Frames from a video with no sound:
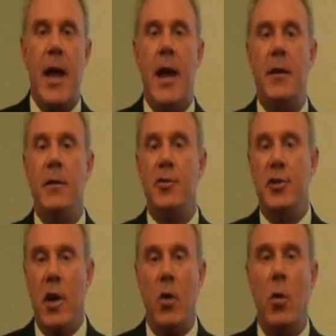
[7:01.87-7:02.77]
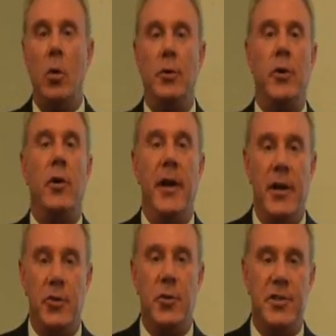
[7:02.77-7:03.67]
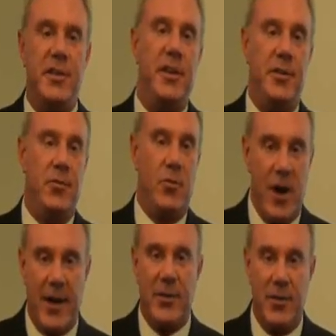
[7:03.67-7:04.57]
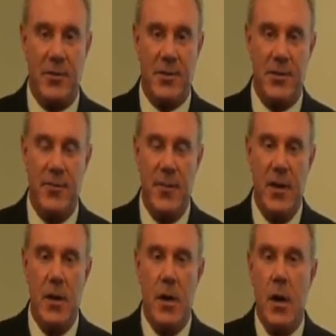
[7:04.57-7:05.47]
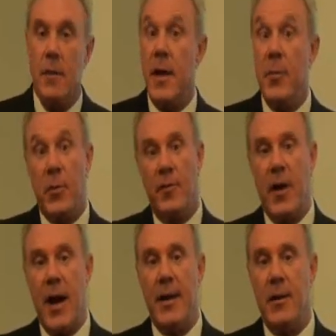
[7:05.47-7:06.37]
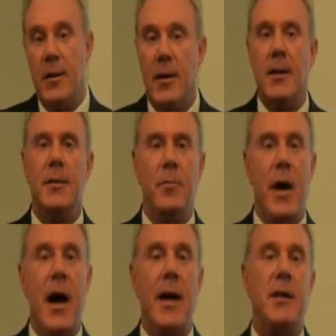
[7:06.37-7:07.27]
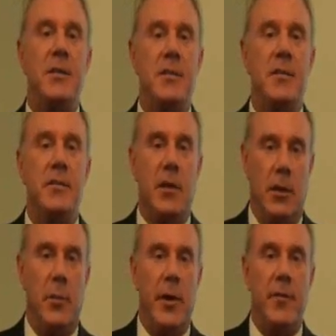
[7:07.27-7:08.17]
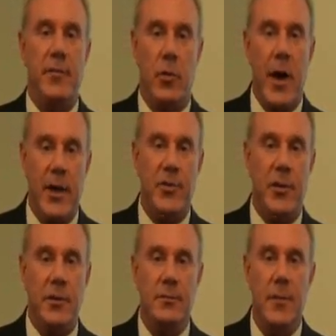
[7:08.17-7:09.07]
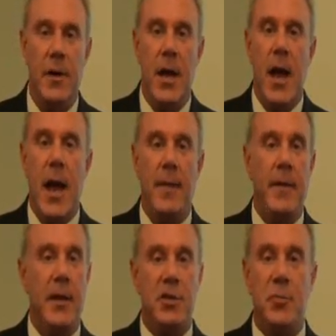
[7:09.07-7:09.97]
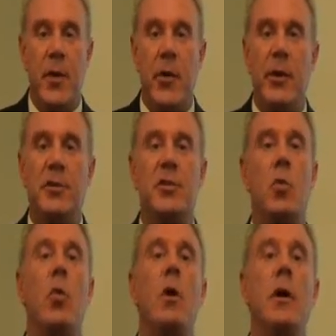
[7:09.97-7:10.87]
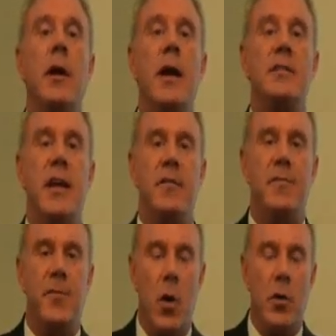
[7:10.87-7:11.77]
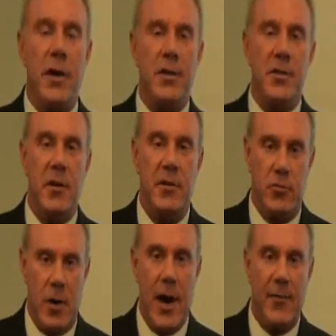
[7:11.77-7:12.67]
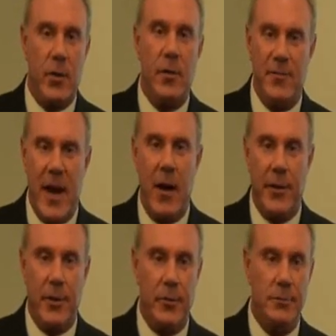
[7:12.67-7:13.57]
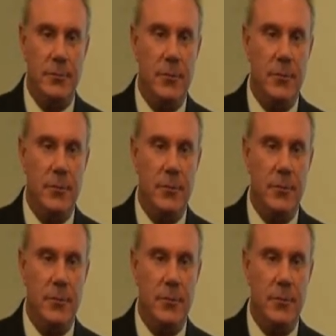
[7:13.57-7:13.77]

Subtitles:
and shareholder-interested directors. They provide unbiased, deliberative direction and the experience to work as a focused driver of value.